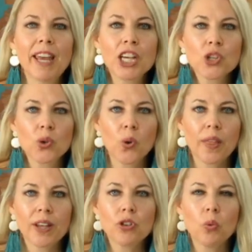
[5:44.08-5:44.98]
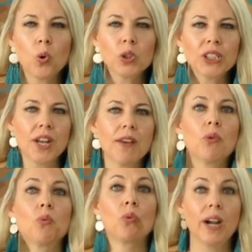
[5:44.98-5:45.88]
make sure that your water
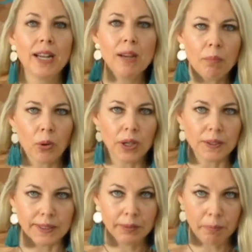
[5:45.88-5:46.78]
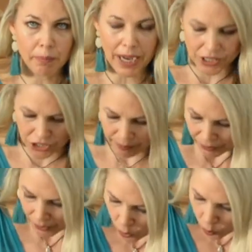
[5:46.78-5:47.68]
never really boils. But
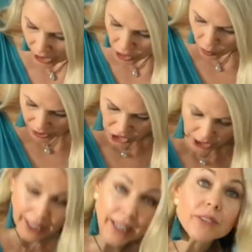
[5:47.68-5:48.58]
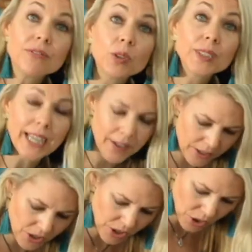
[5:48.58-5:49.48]
when you want to check it for
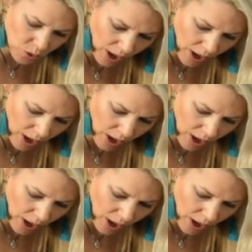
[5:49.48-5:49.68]
doneness, just